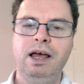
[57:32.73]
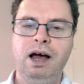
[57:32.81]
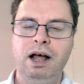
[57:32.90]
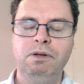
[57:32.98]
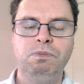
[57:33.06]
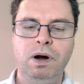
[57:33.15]

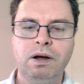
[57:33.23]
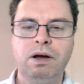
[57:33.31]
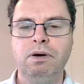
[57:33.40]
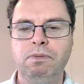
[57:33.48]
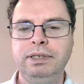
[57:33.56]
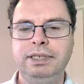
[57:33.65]
I'm going to
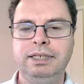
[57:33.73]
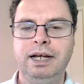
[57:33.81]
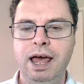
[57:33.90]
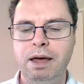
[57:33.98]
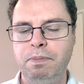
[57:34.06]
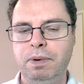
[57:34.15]
watch the
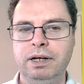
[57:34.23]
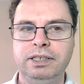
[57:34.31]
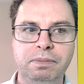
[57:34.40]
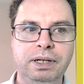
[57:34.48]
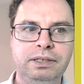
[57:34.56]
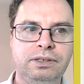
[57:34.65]
game because I'm
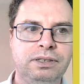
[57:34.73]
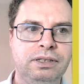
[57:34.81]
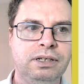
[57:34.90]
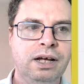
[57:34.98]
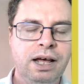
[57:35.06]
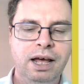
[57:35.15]
interested
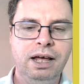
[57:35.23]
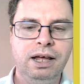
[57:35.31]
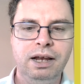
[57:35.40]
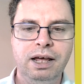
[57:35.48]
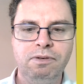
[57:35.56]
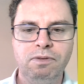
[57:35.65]

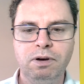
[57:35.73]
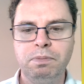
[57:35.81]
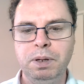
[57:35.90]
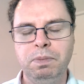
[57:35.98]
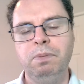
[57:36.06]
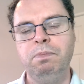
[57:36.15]
in rugby,
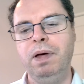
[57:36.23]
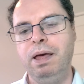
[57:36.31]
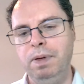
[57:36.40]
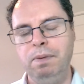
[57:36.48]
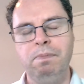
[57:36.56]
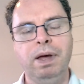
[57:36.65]
but maybe
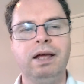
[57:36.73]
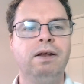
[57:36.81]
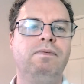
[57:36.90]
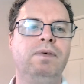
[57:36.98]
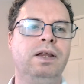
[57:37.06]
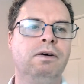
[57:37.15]
making a
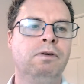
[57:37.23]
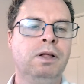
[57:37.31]
video